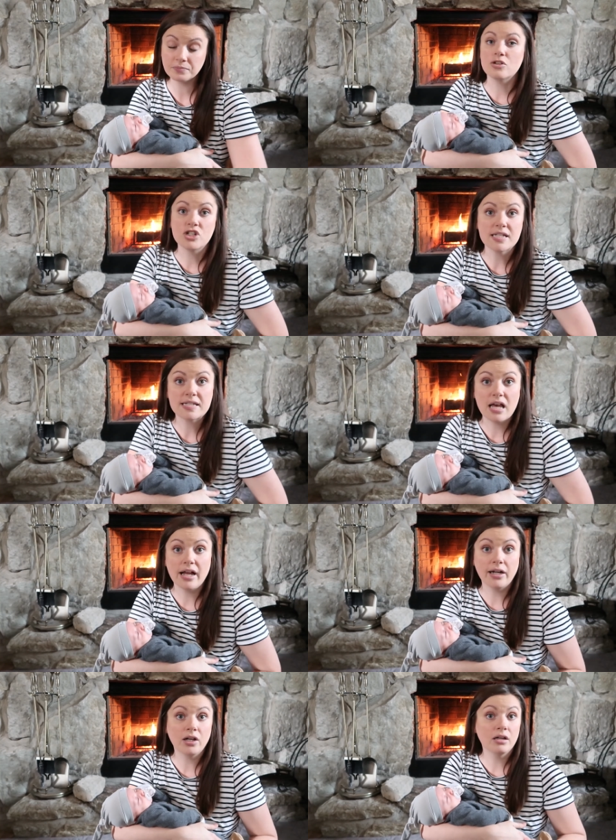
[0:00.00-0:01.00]
So she
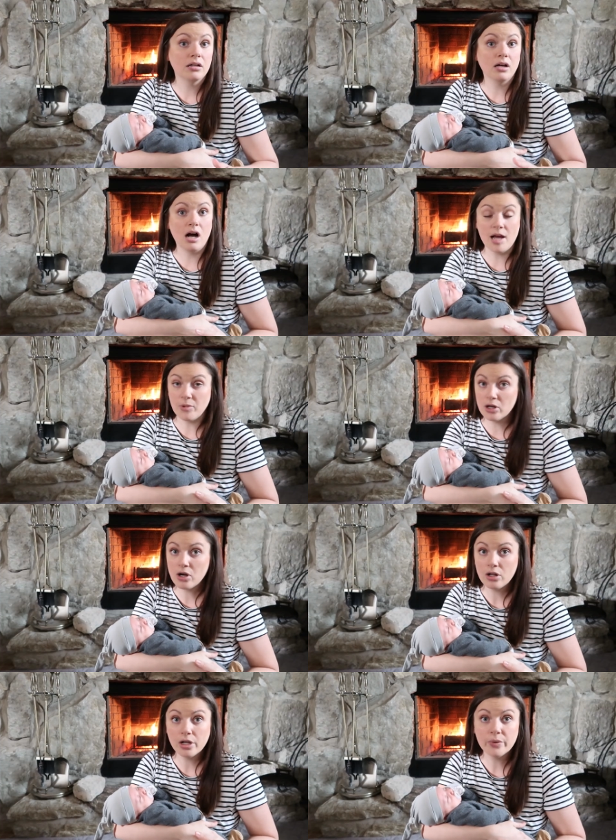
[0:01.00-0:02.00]
said, I'm on
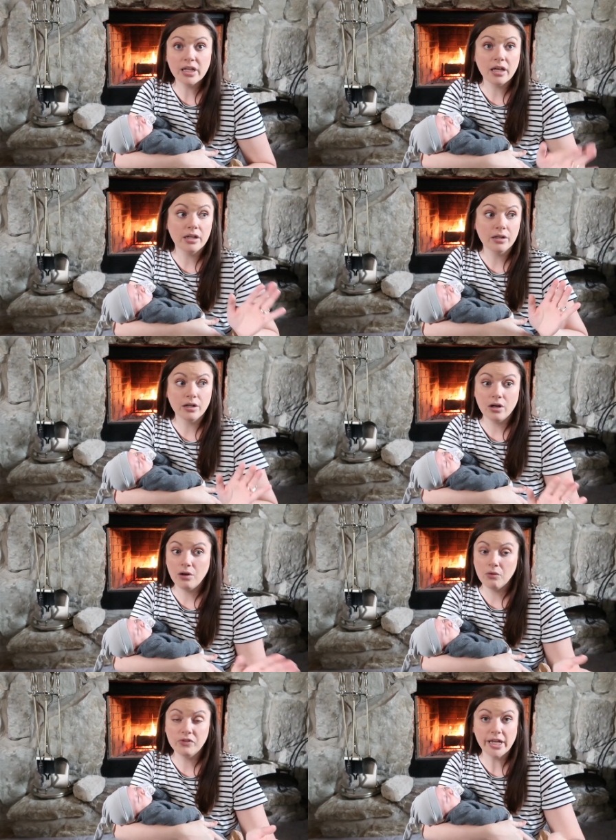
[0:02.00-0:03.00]
call all weekend.
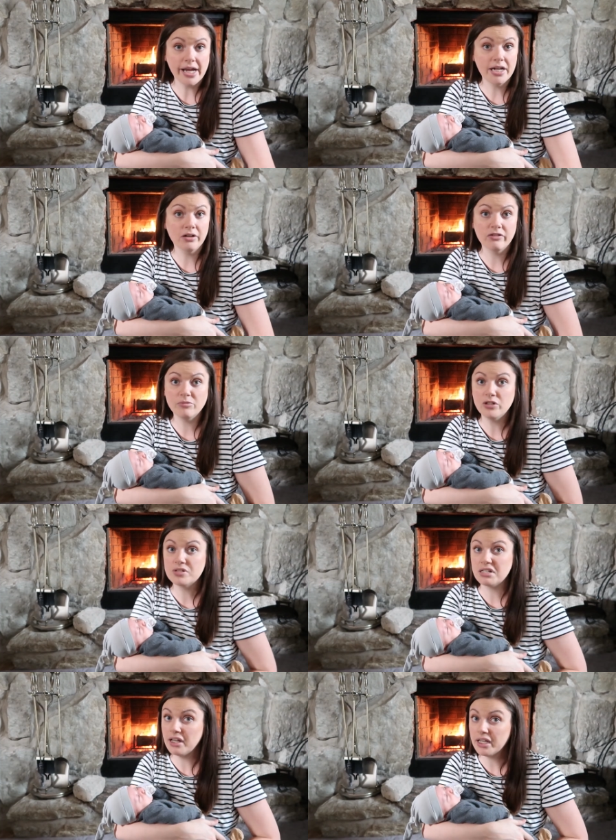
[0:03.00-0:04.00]
Hopefully I hear from you
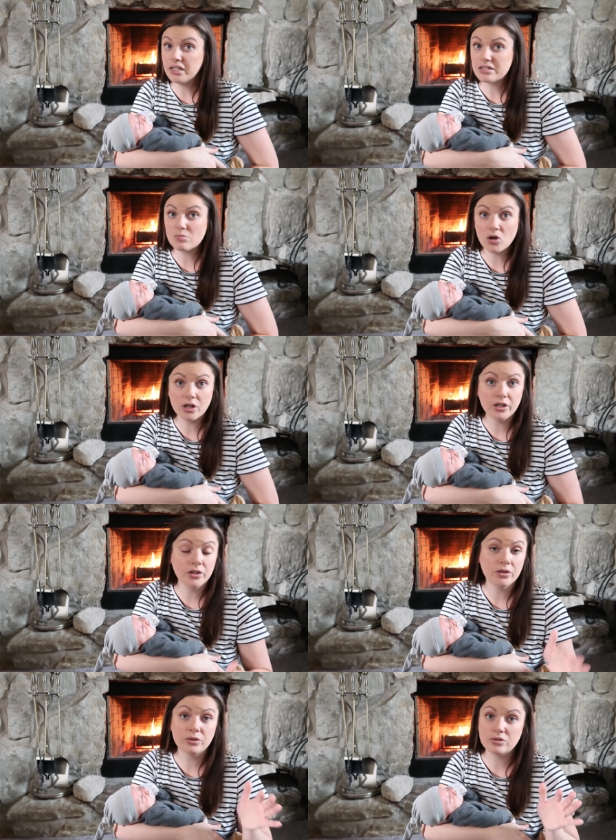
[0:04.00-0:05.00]
tonight,
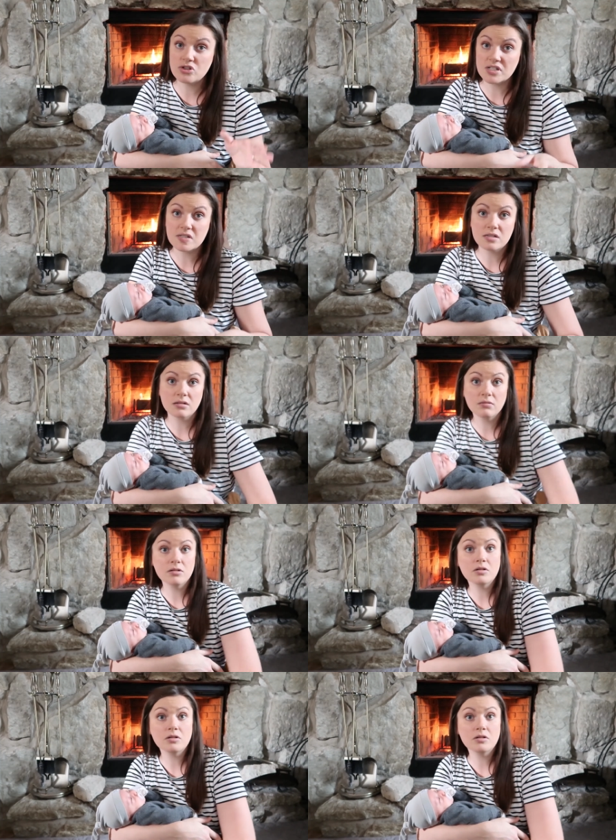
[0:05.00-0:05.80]
tomorrow. Just